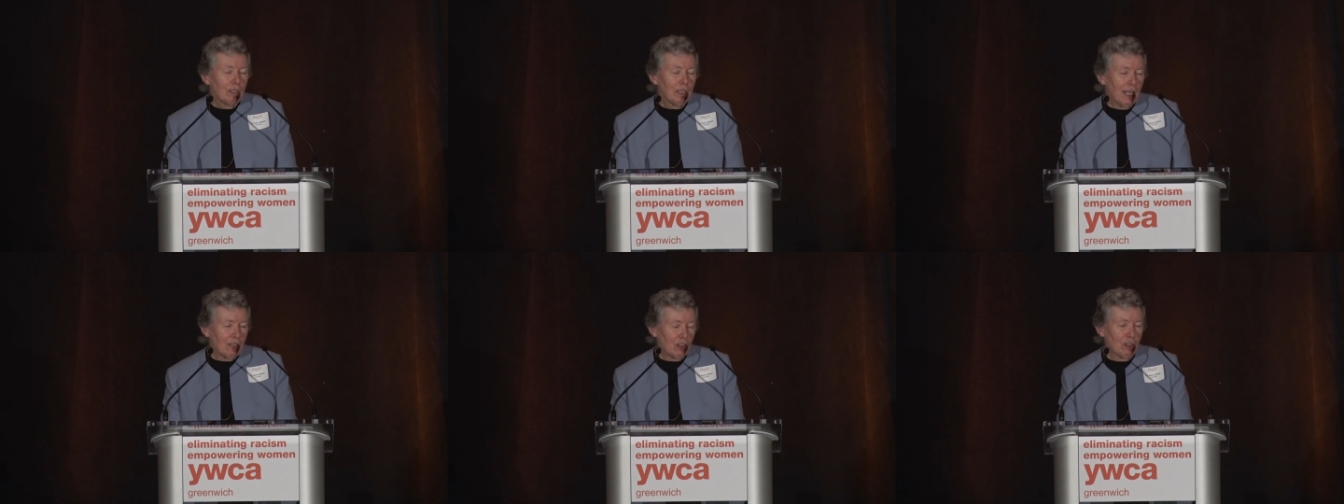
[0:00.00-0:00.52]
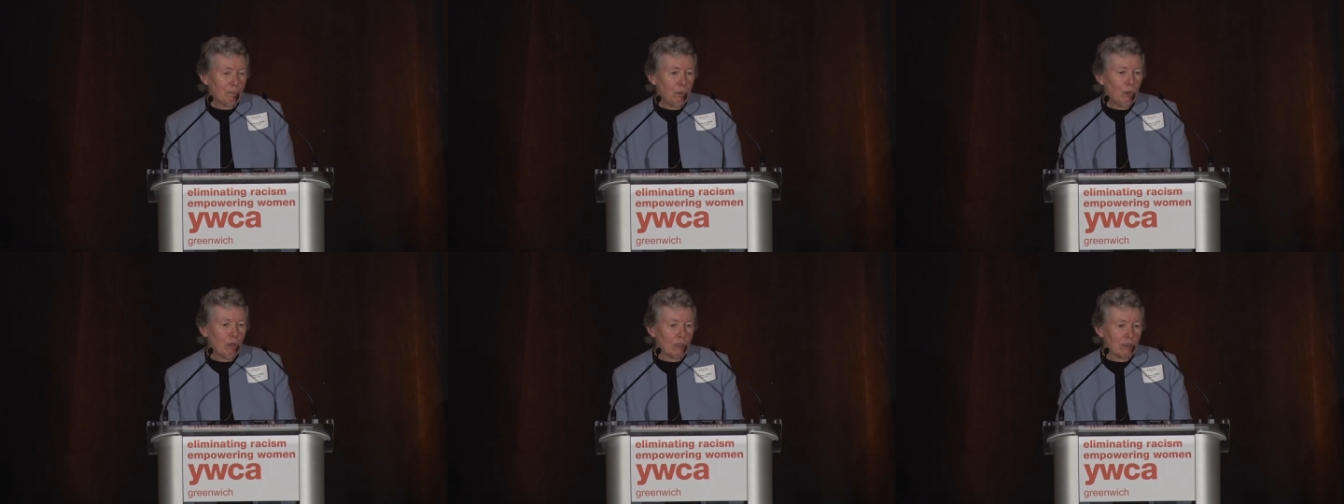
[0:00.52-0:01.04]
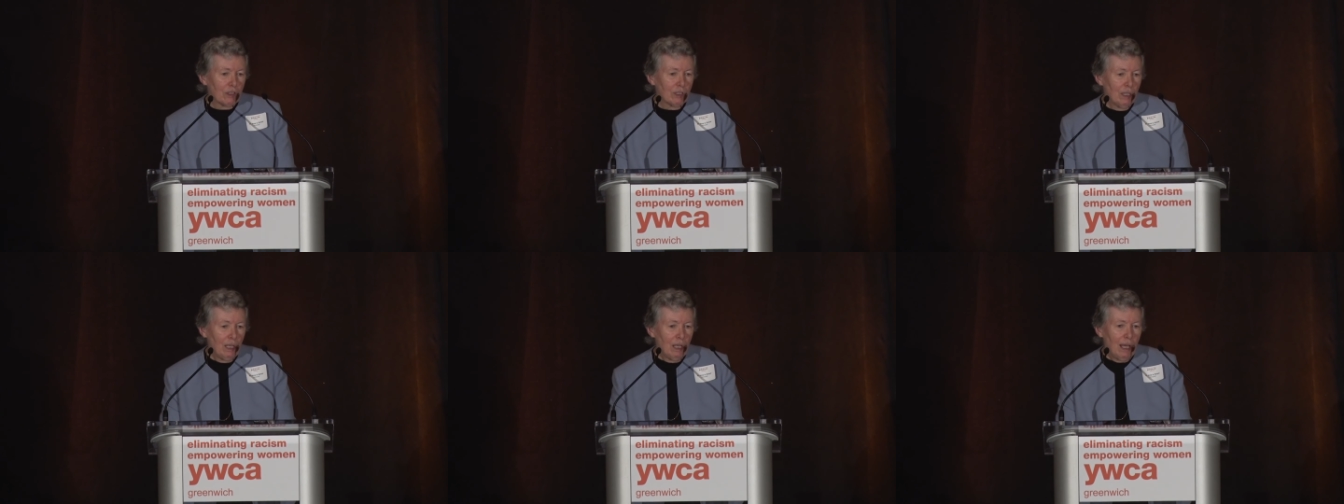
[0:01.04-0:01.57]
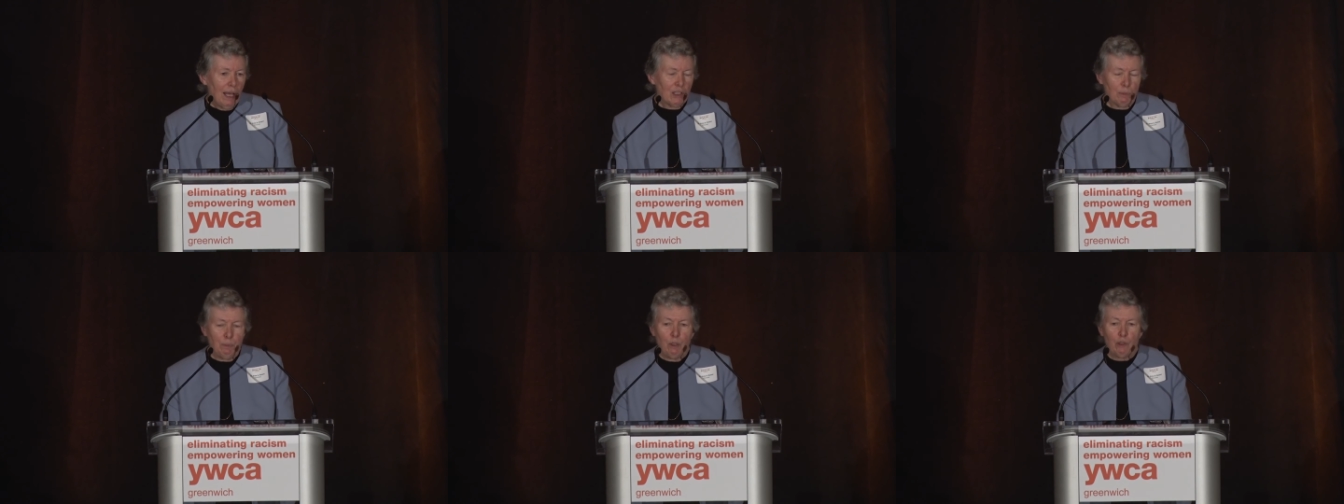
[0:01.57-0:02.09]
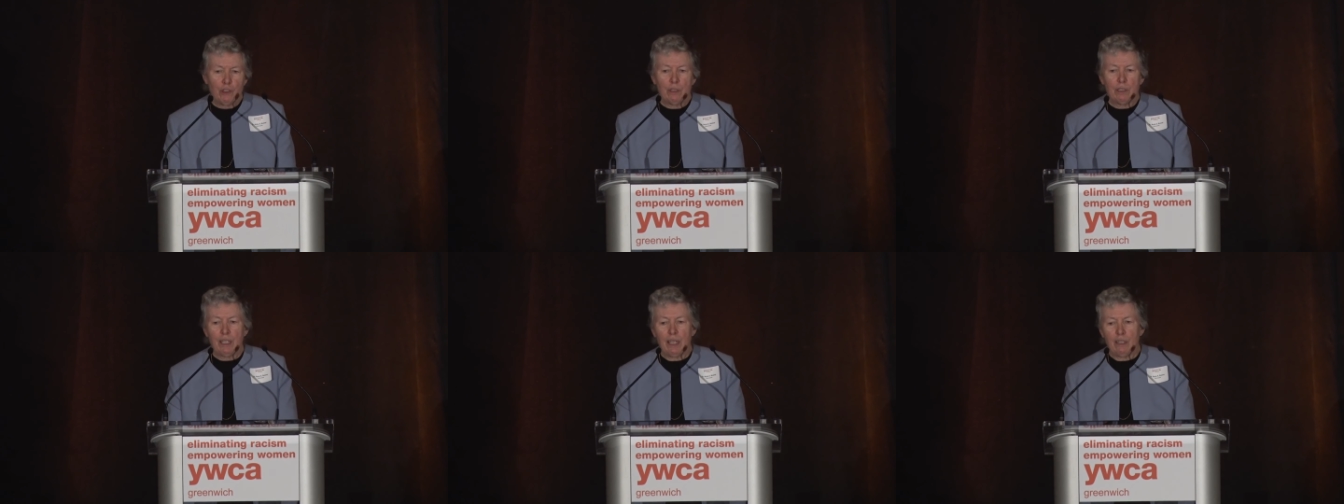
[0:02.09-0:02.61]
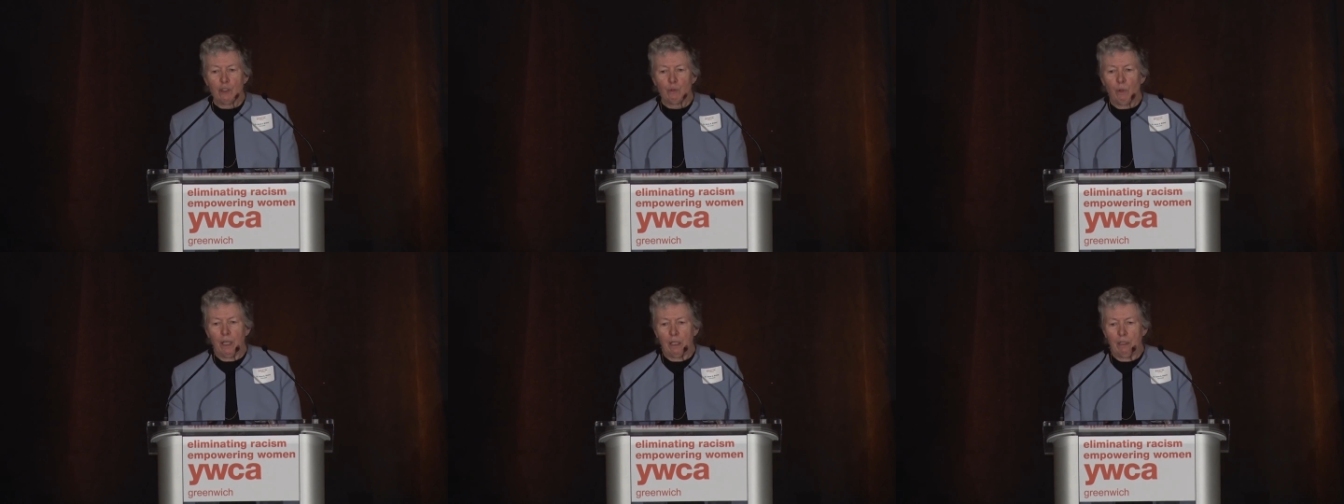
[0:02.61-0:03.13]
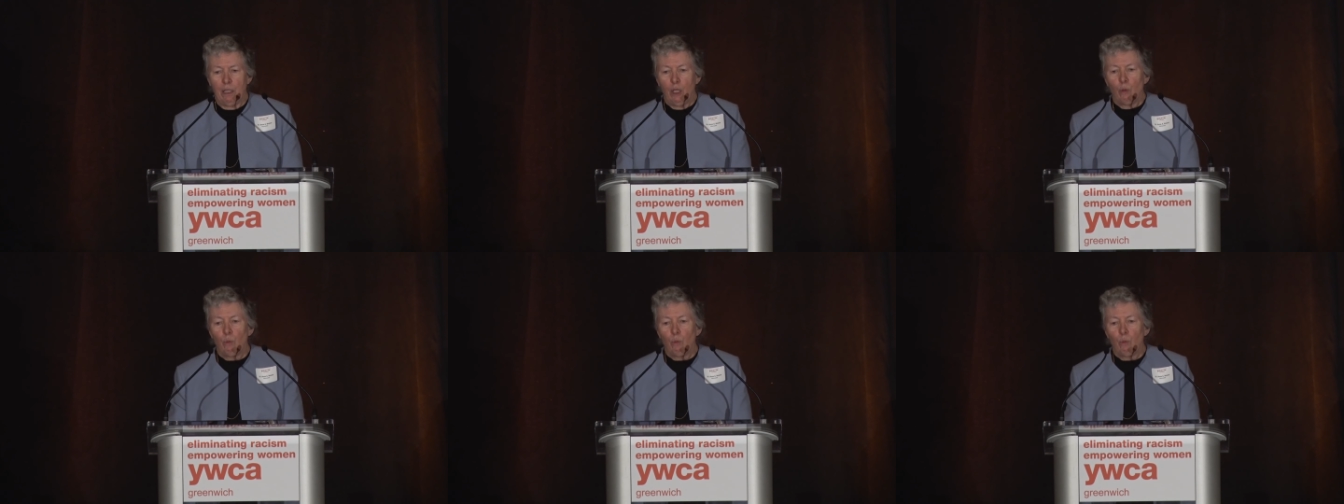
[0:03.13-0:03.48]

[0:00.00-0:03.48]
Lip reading: get support, as opposed to the days when